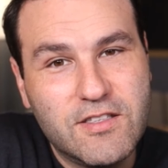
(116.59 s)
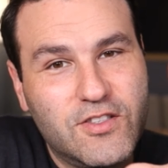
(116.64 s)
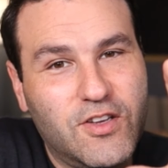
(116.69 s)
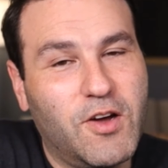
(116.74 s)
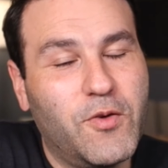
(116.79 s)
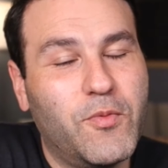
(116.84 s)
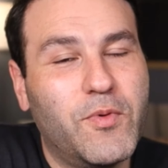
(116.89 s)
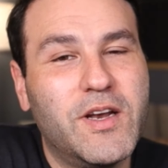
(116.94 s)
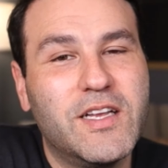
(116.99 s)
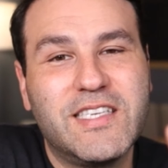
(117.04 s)

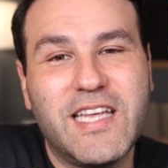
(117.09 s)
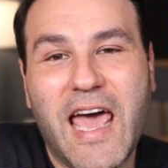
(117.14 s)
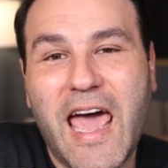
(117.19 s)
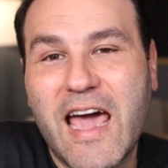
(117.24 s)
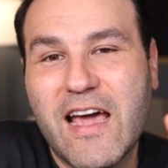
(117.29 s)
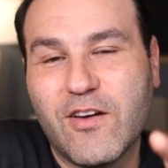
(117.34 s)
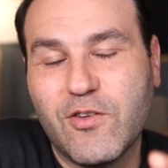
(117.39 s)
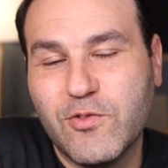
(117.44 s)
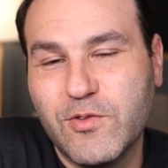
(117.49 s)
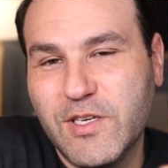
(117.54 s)
So I want to
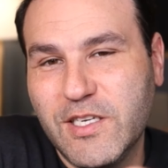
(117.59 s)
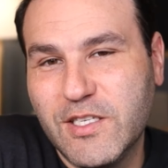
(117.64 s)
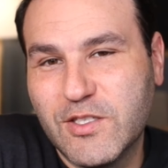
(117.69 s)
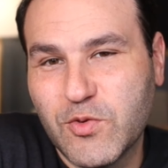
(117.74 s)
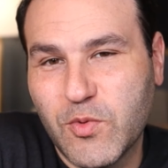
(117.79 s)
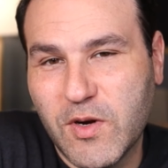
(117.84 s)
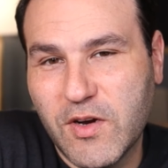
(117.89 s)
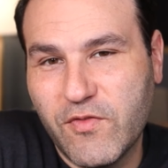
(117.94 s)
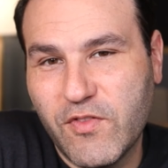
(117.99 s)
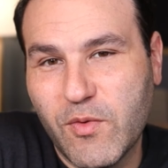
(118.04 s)
tackle
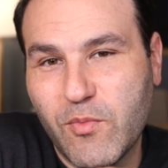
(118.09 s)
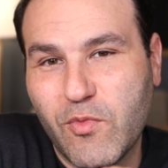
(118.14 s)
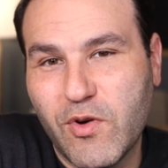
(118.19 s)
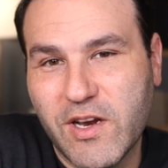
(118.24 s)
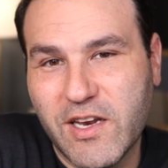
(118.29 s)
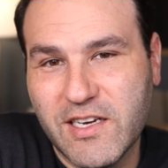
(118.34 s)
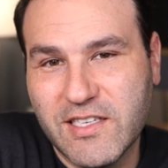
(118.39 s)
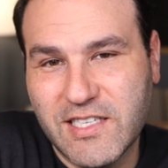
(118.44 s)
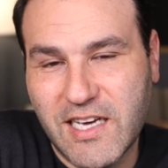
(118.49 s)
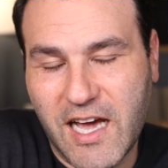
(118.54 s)
each one of them
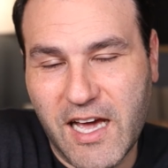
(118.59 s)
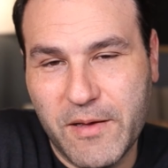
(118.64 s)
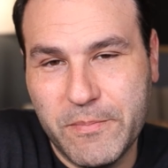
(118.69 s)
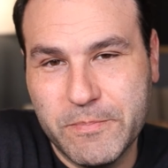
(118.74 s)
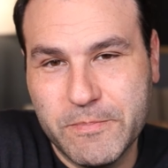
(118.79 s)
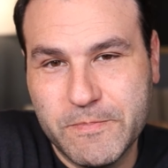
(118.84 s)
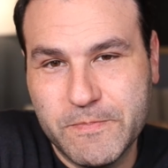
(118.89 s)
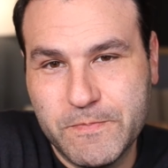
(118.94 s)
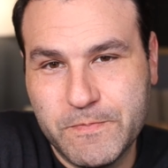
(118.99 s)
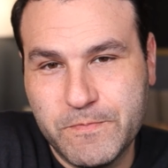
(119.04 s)
one at a
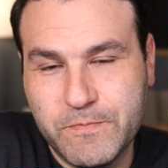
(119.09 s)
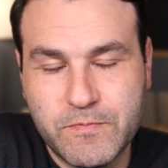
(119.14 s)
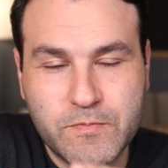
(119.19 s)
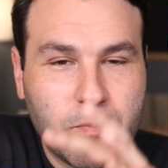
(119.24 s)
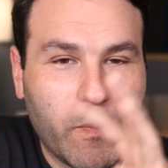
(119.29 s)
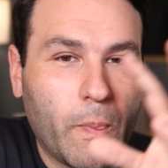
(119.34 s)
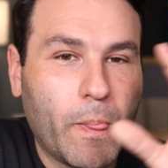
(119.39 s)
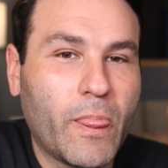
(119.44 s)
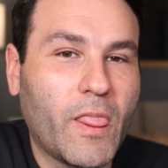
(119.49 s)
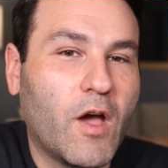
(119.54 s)
time
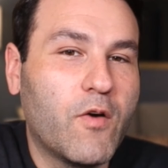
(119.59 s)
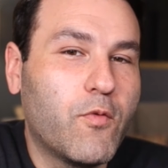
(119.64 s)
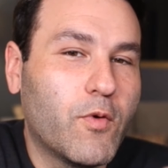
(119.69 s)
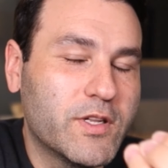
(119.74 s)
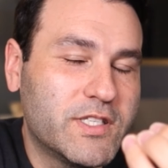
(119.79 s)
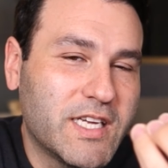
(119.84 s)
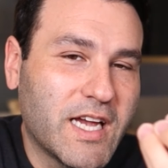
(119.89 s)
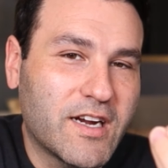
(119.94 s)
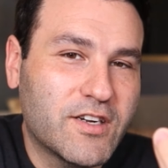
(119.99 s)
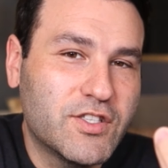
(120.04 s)
of
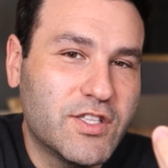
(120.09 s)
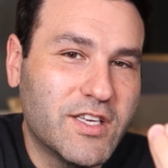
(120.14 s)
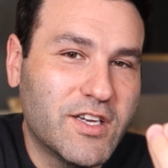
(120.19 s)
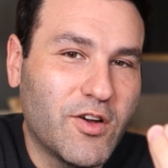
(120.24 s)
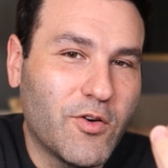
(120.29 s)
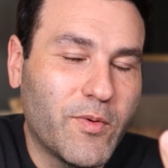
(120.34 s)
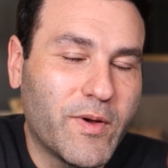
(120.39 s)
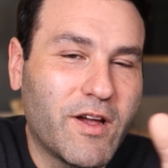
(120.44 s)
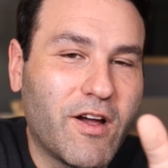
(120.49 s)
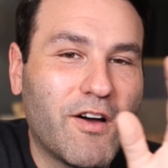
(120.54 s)
what's
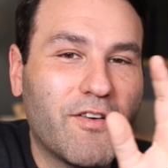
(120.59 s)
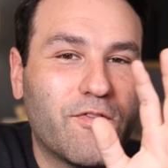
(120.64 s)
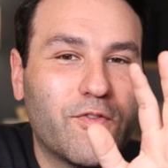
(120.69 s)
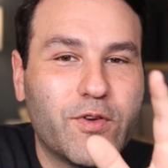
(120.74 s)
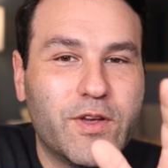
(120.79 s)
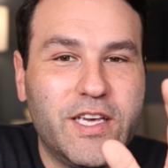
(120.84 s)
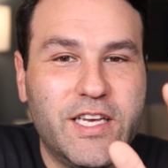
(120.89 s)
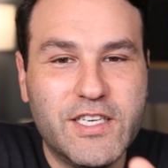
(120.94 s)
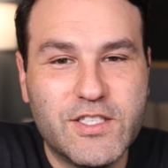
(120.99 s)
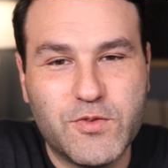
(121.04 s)
actually going on
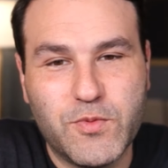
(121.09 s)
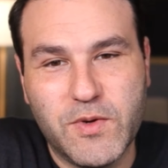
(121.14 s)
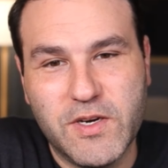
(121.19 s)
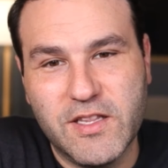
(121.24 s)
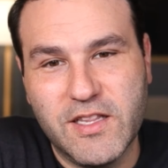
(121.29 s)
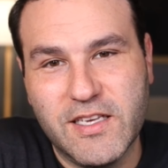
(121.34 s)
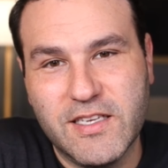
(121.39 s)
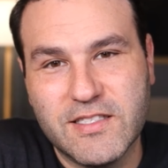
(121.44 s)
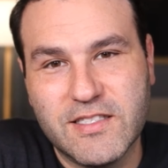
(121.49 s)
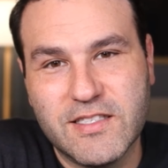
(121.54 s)
for each one of